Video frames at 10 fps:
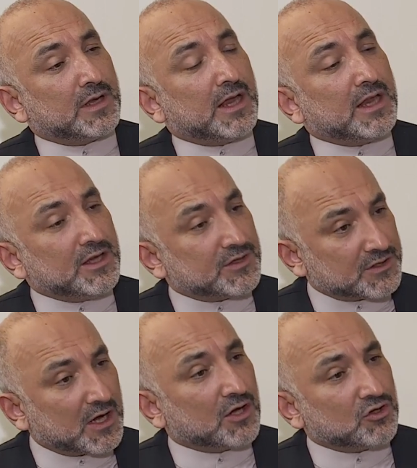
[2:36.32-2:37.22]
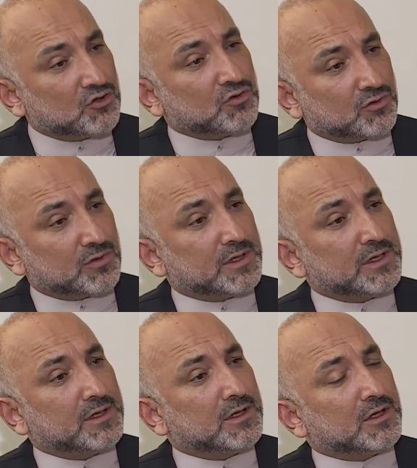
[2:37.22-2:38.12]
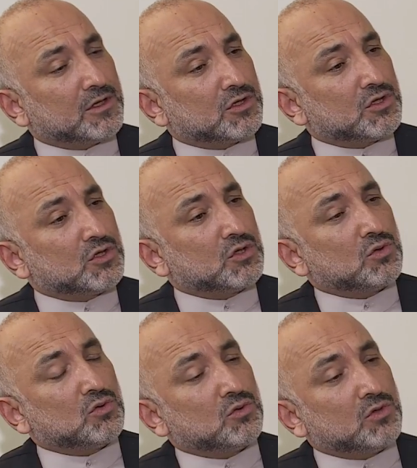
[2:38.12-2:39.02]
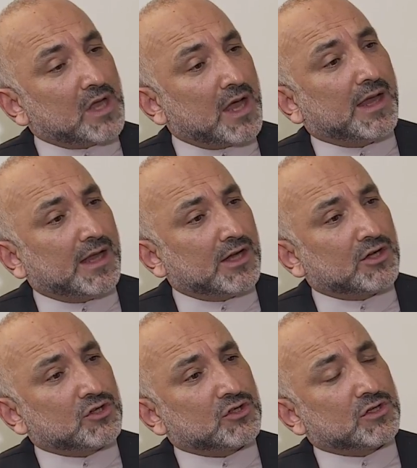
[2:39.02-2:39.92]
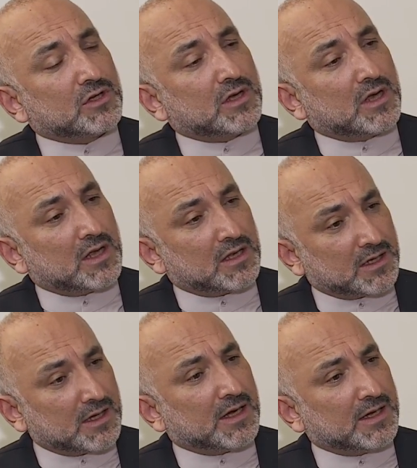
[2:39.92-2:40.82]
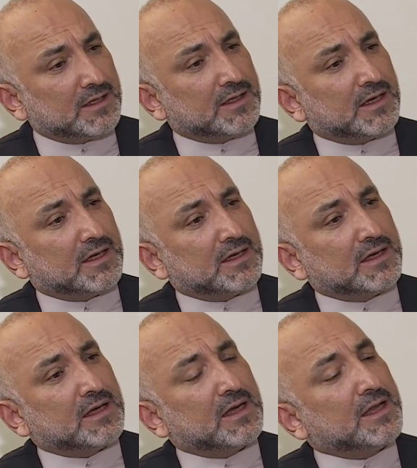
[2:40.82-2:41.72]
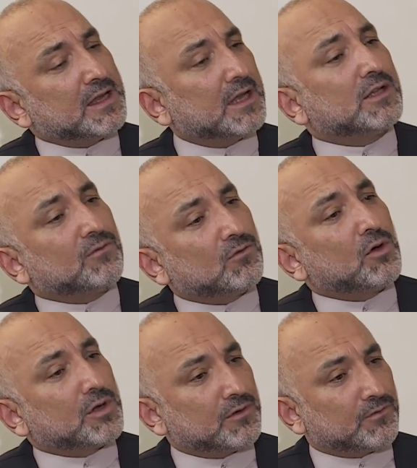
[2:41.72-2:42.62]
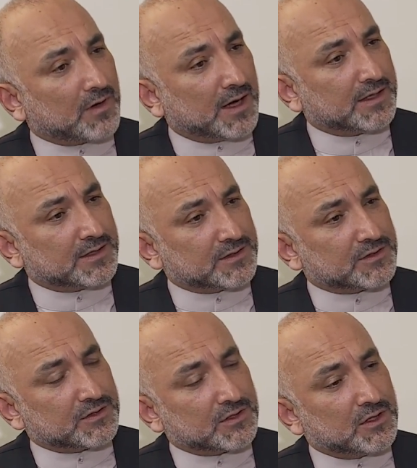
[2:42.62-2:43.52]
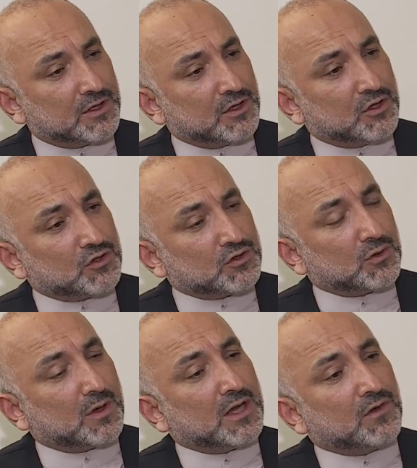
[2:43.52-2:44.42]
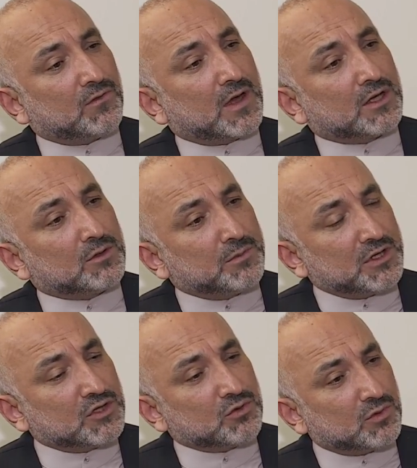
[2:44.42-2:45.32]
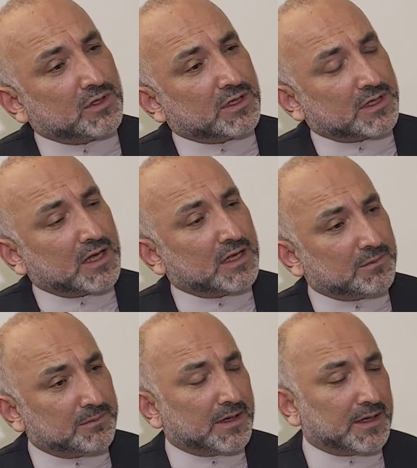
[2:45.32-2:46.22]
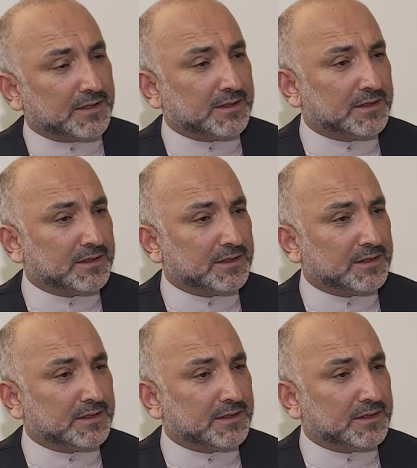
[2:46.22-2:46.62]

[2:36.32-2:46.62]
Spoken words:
any sanctuary to Daesh, Al-Qaeda, and other foreign fighters. So in fact, peace with the Taliban